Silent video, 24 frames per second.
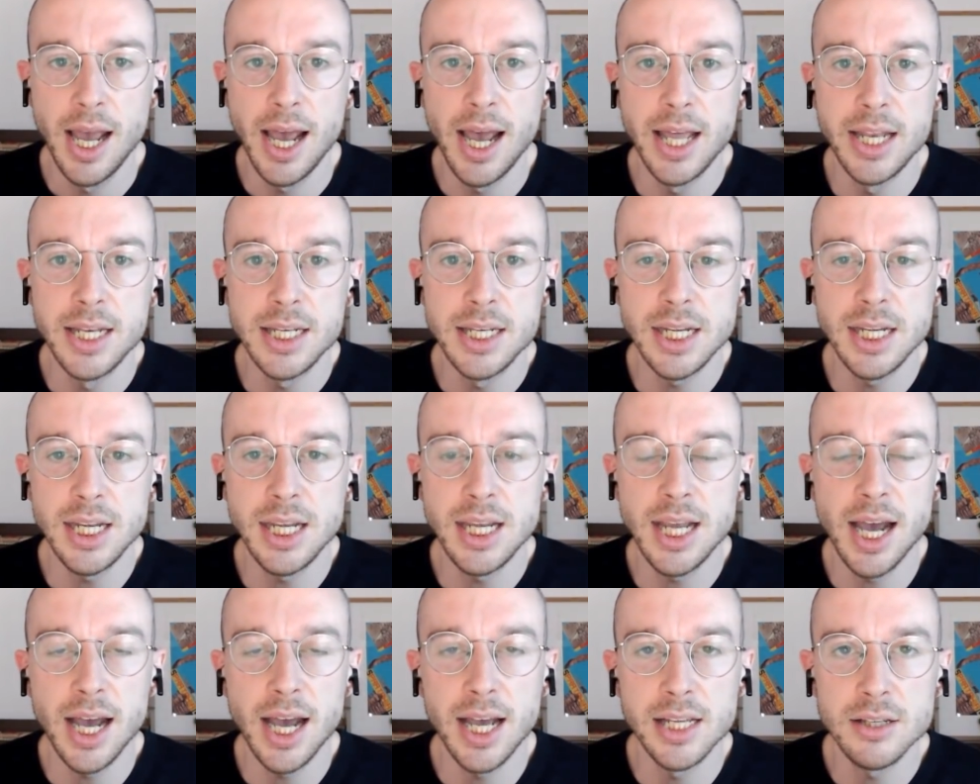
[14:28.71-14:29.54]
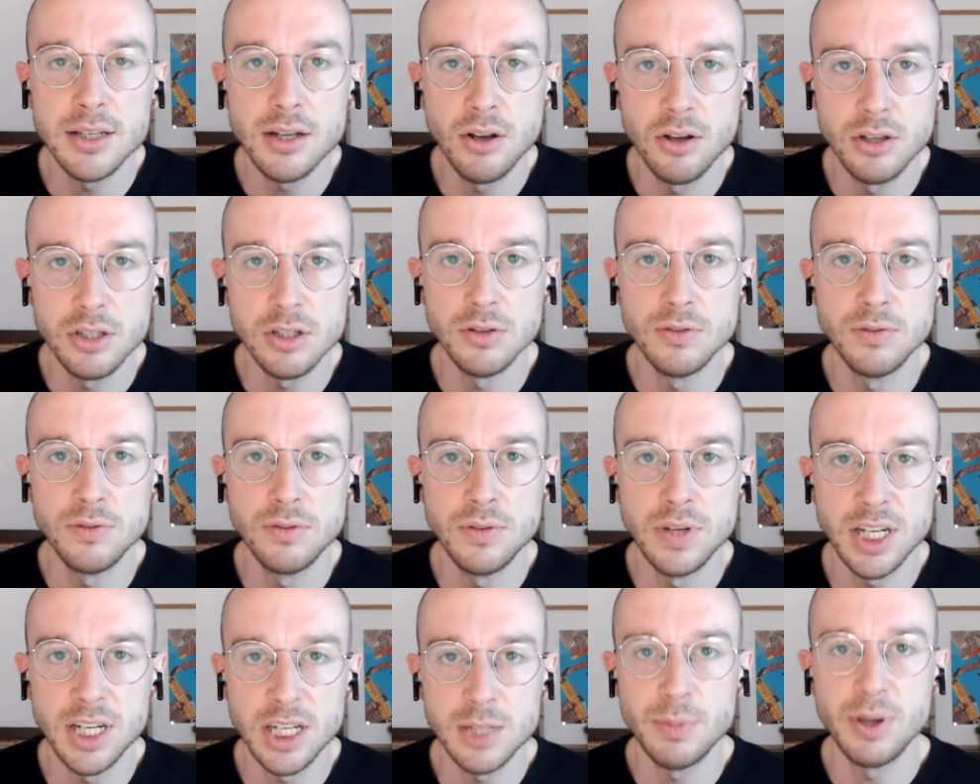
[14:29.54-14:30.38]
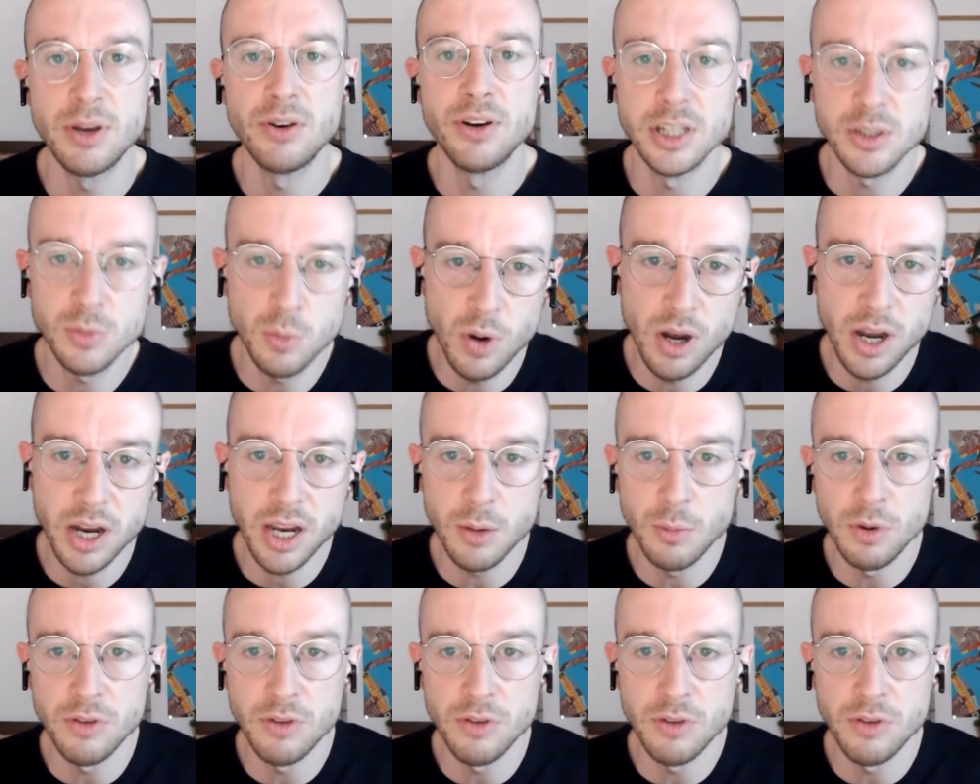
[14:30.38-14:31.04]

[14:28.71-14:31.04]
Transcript: and he has lots of experience working